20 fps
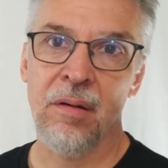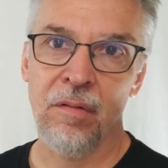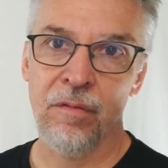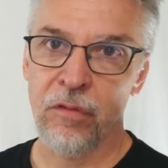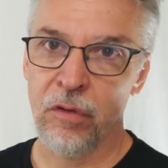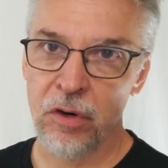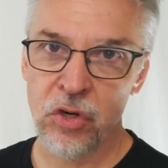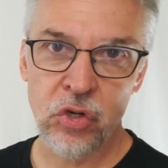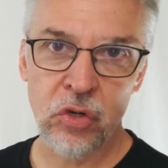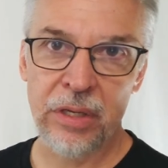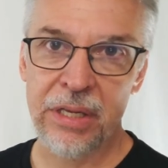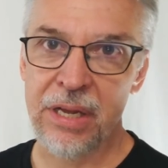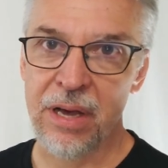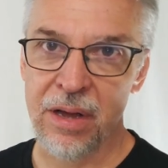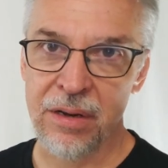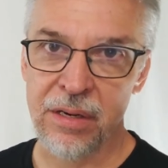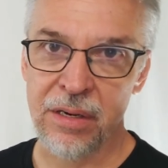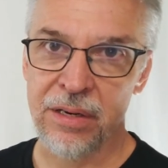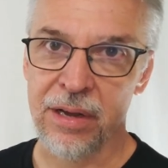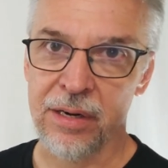virtually
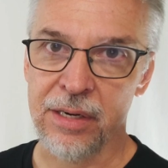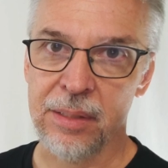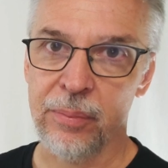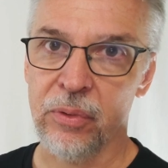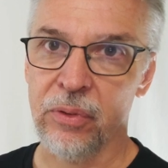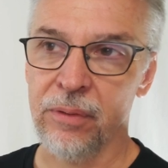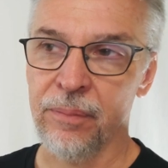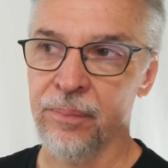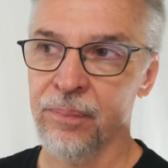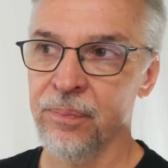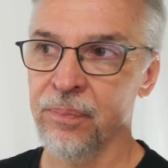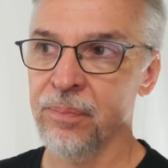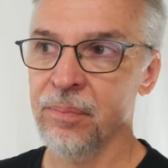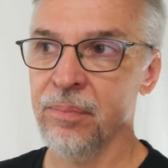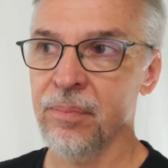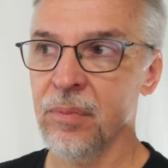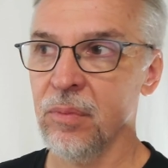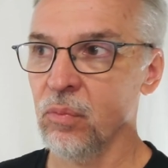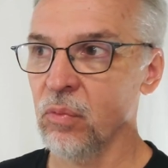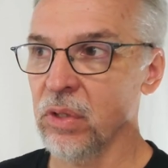undetectable,
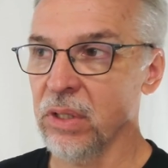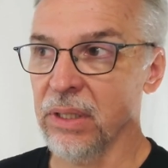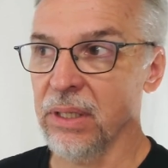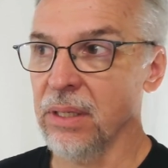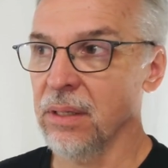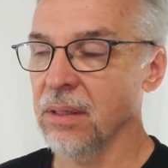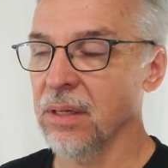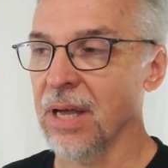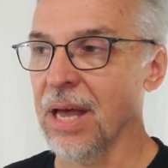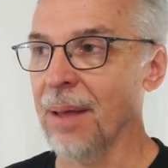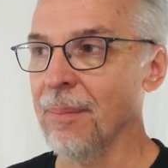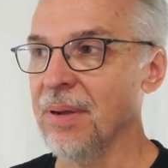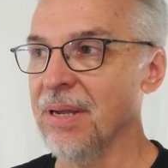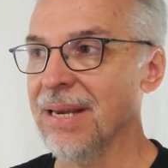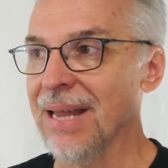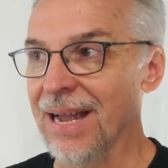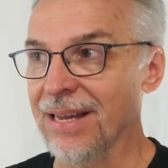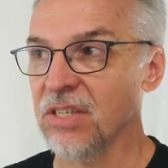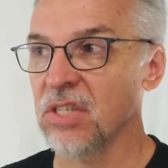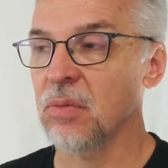really. I
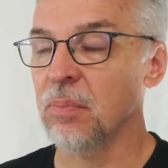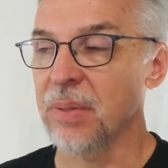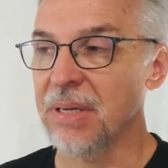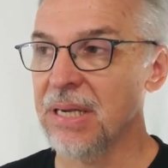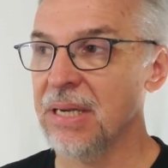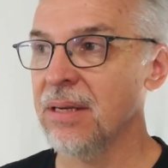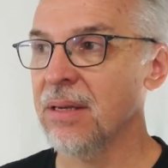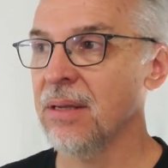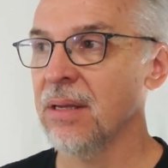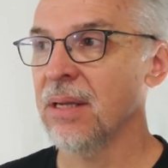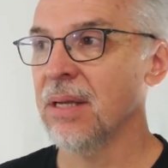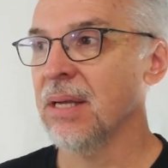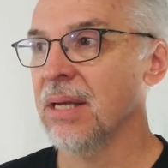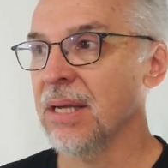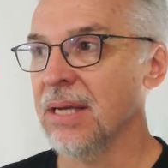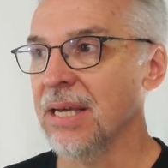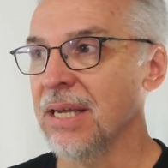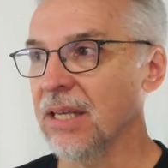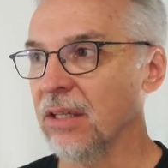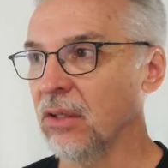mean, at speed,
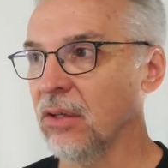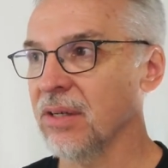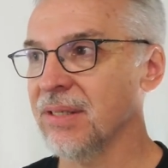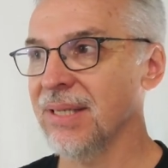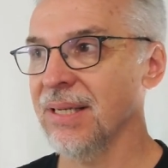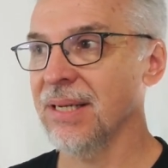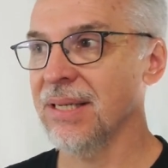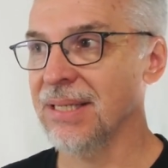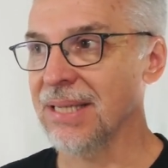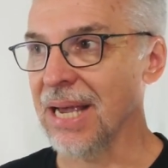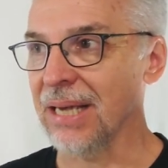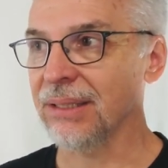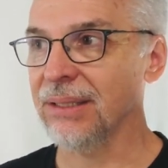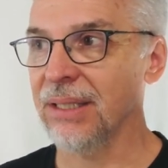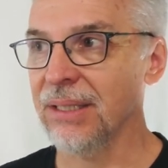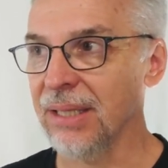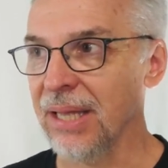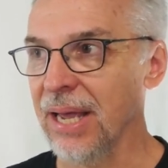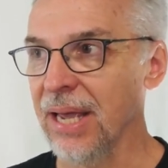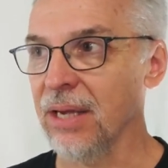it looks
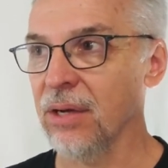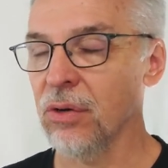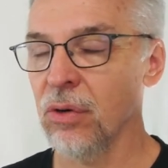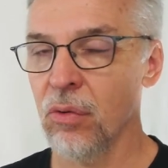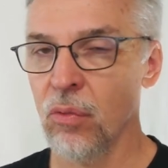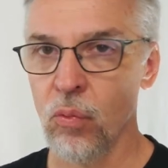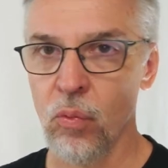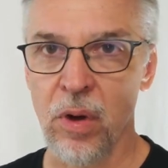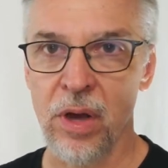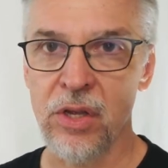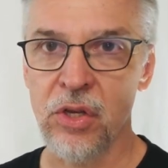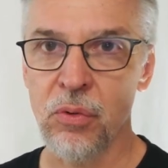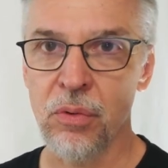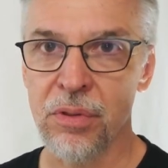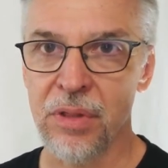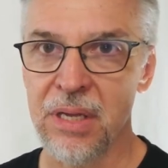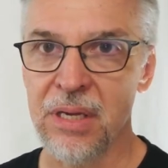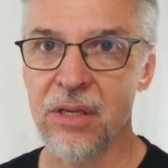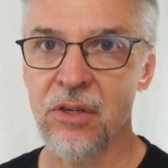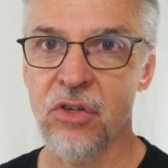exactly like what you'd
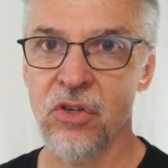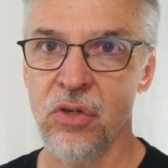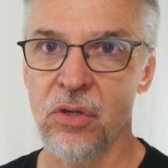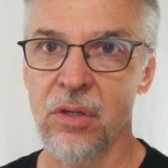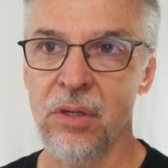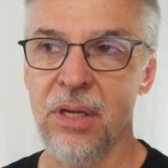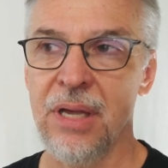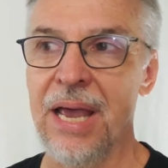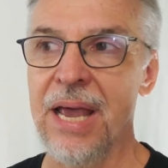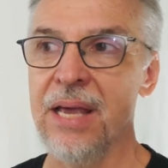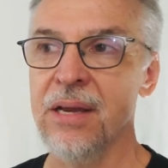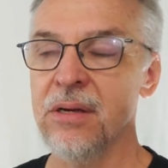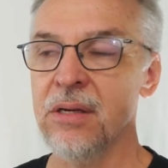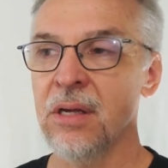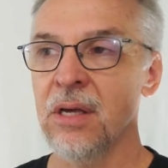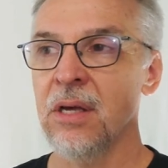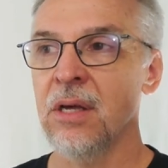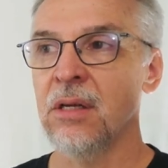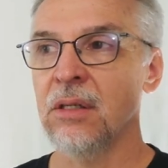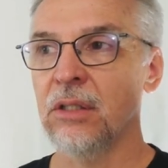think it should. And
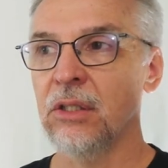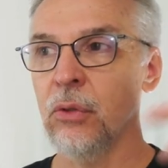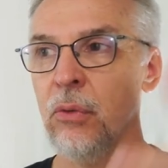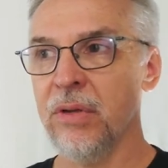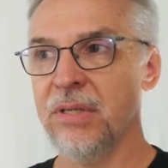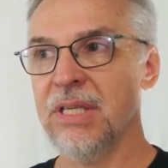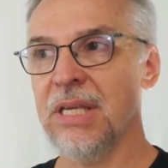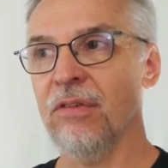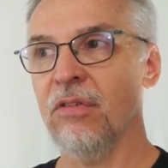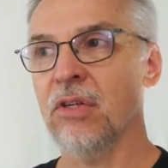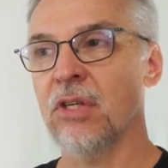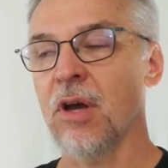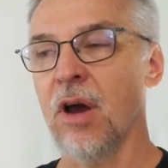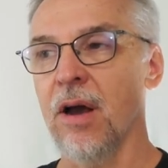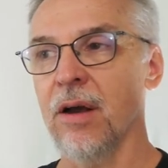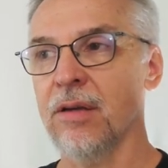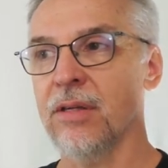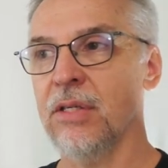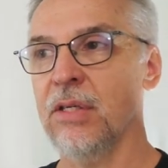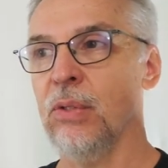Lewis even
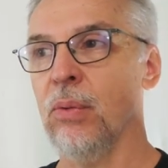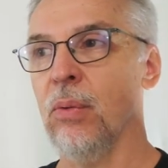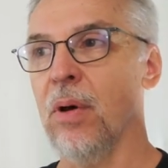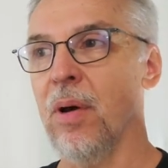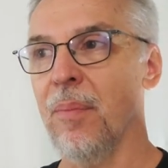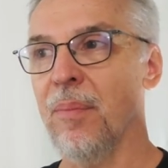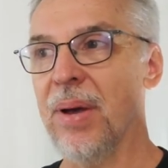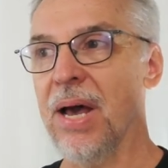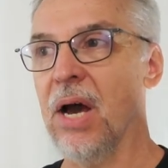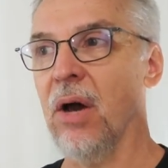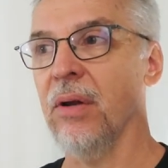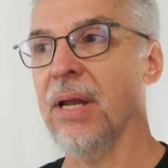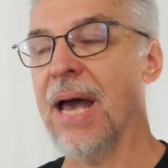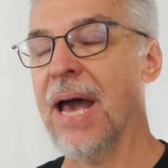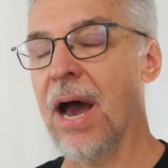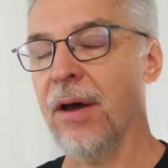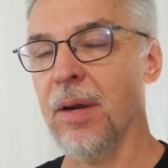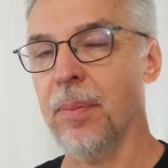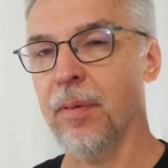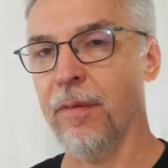talks to you about
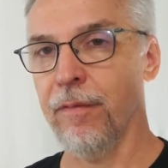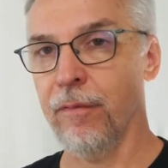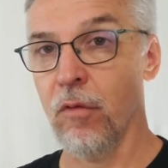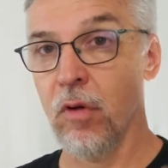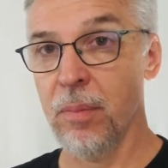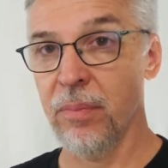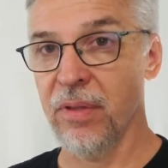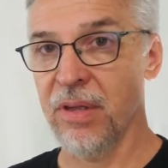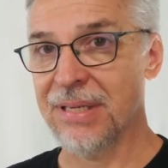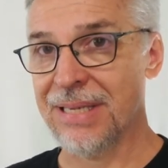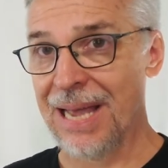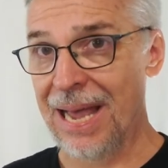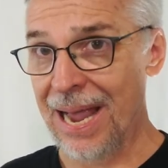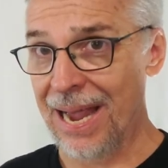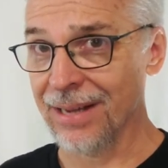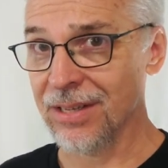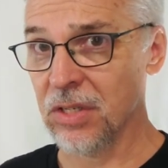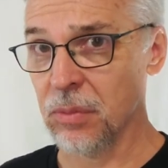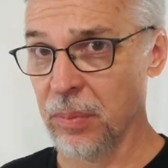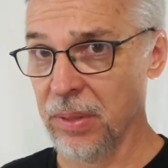how to perform this
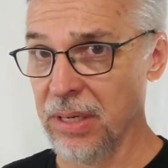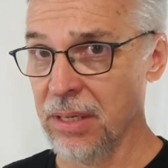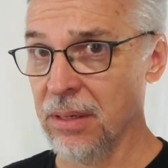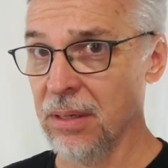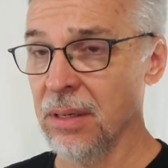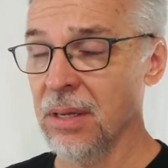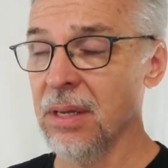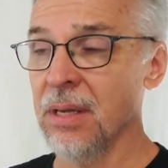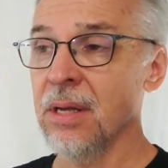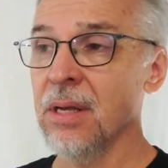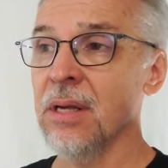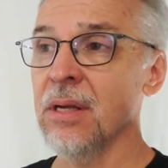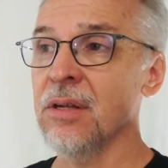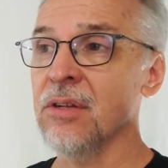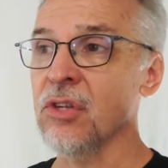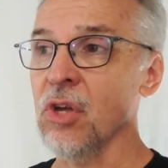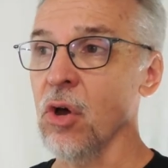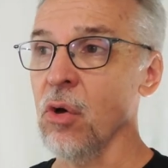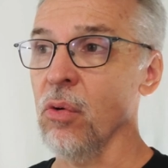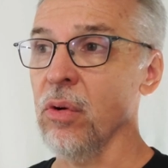at speed.
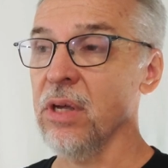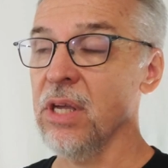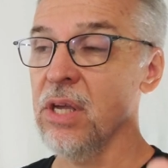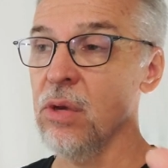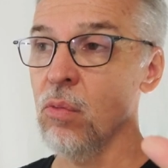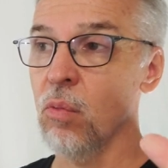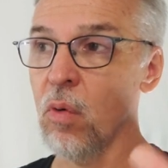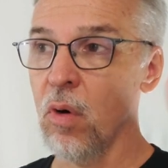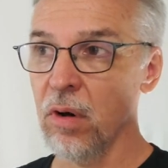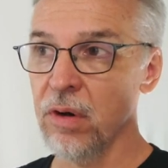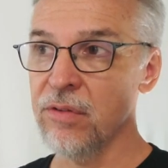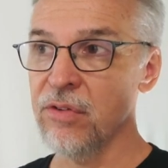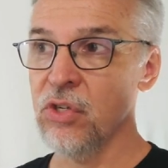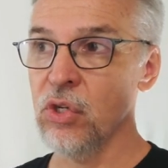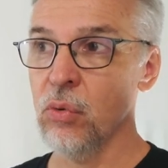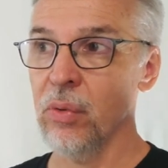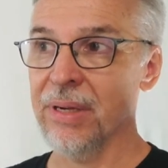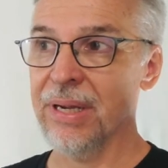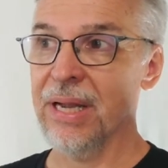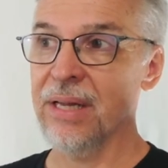So he warns
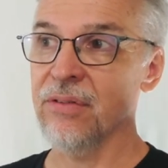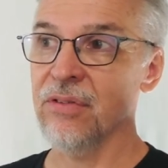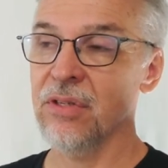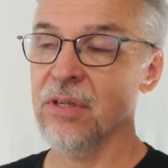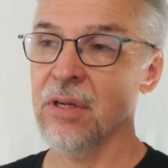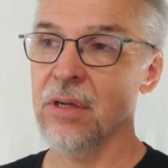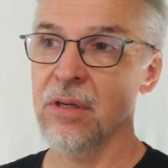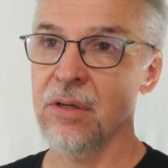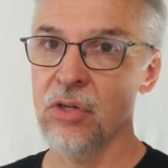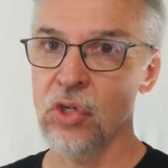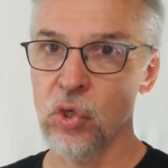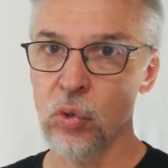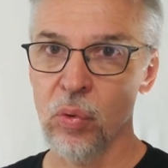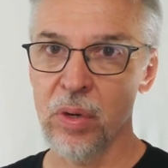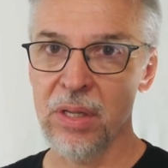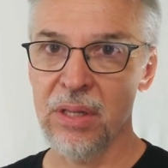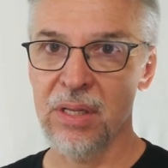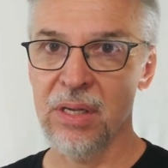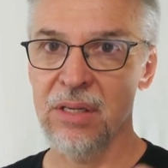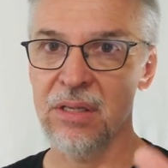you against
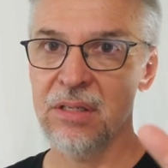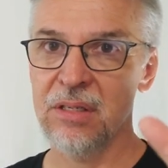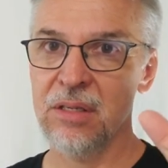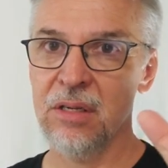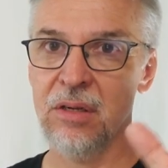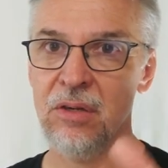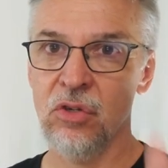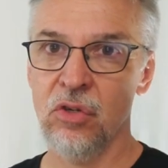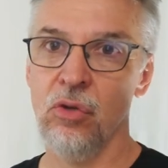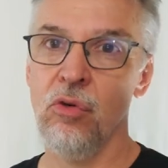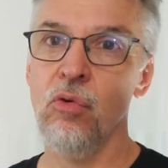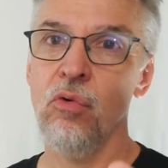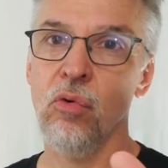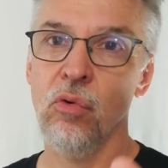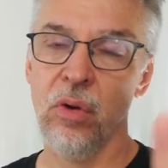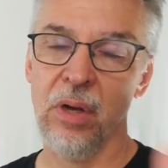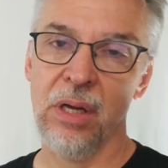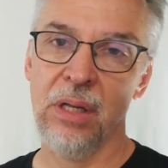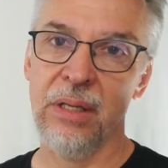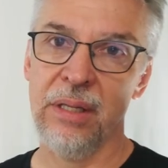doing this too
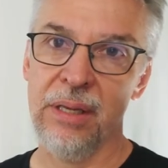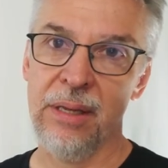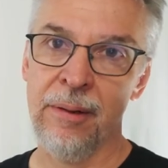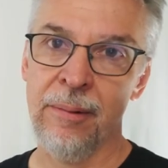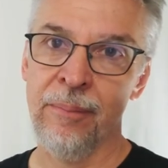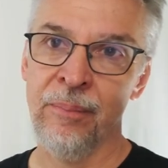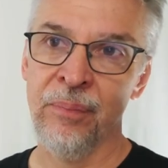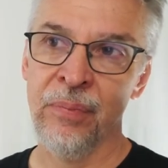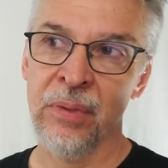quickly